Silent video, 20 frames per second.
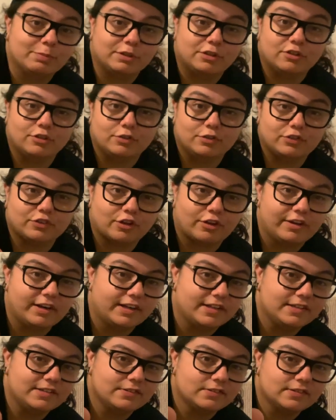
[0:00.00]
cute soda.
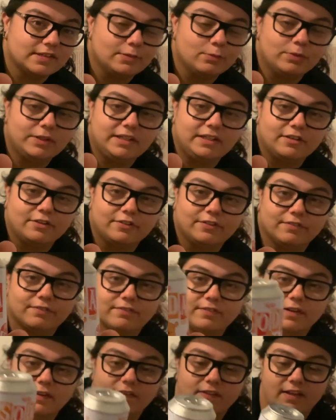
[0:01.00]
You can see Winnie on the
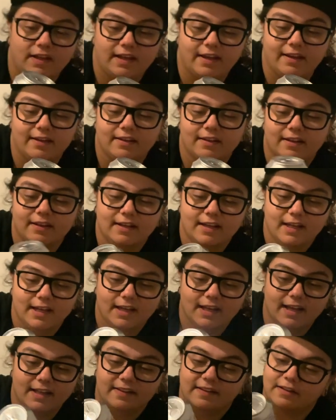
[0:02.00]
front there.
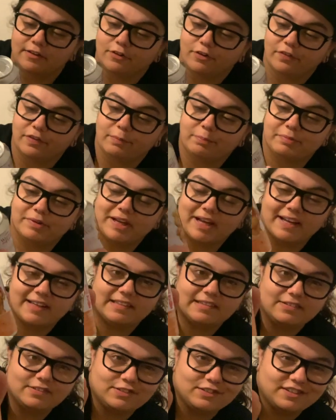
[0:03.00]
And then on the back,
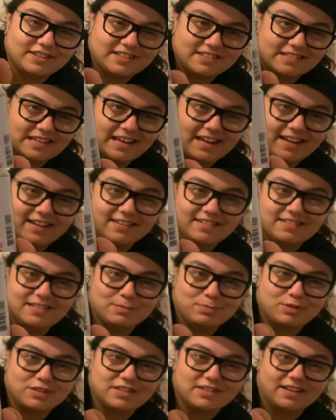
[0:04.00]
he's got his hand
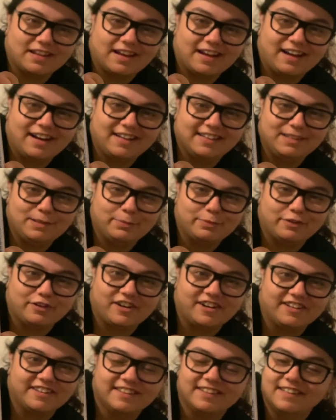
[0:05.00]
dipped in the honey
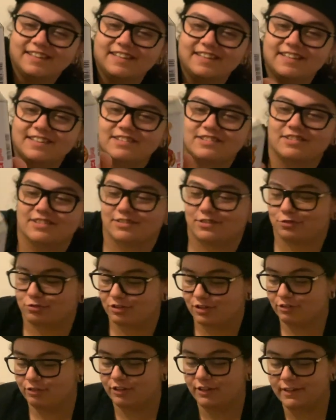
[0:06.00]
pot. So that's
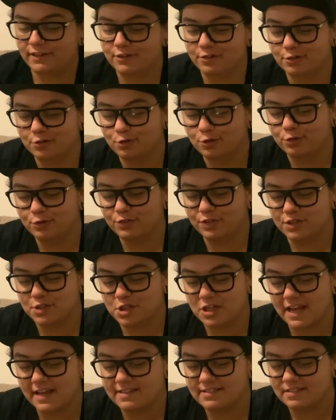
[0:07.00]
really, really cool. The
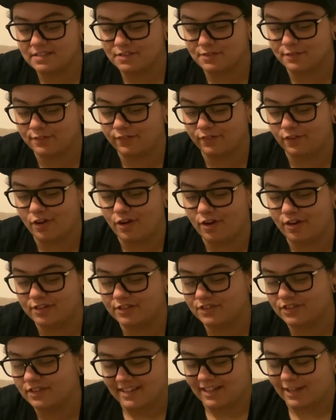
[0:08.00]
chase is
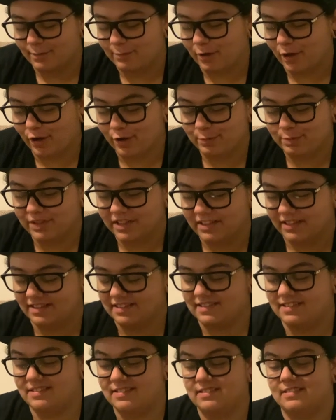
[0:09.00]
flopped. I'm hoping that
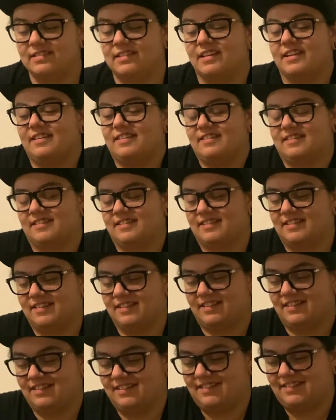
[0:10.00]
this is it.
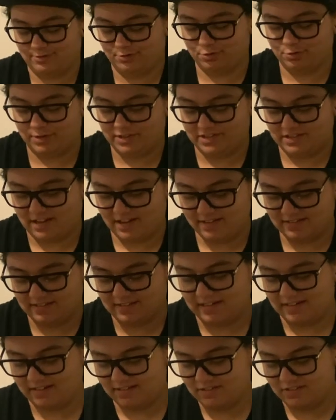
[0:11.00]
Oh, he's hard to
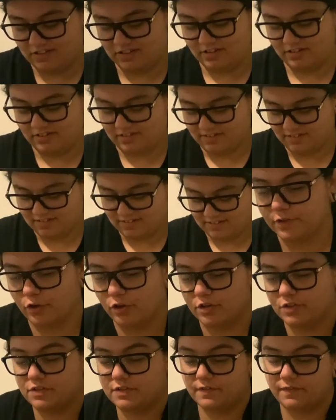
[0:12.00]
get into.
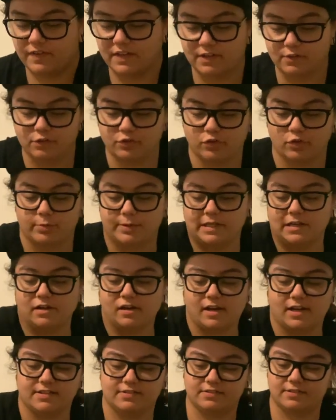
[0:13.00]
Cross your fingers for me,
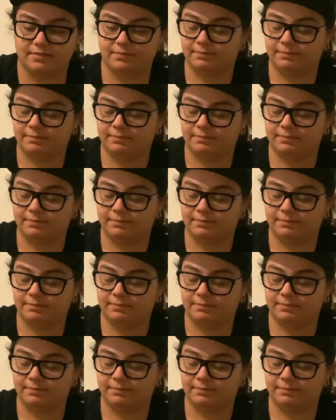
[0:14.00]
guys.